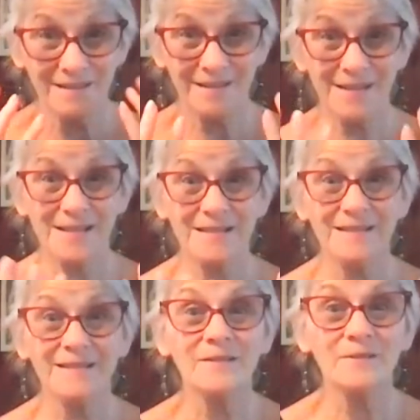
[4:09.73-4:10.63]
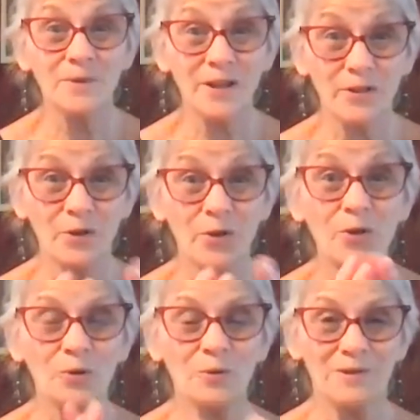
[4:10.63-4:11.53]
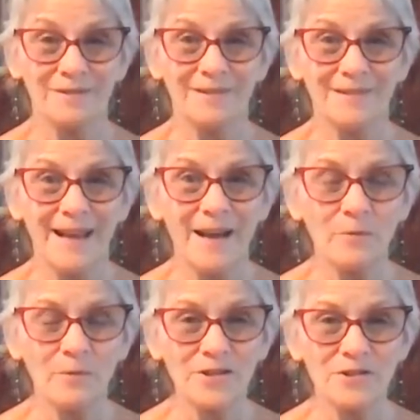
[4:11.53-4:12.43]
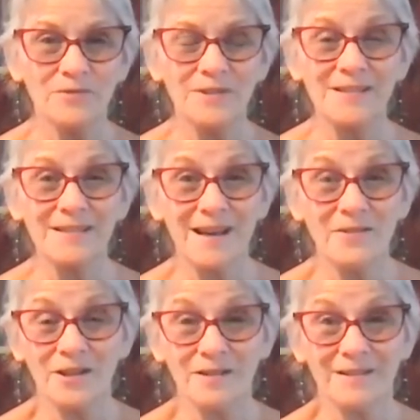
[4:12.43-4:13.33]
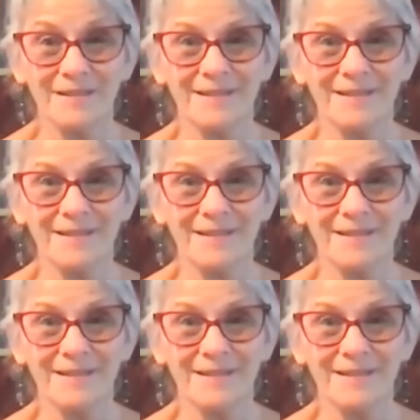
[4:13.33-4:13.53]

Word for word: this with you and what you've discovered.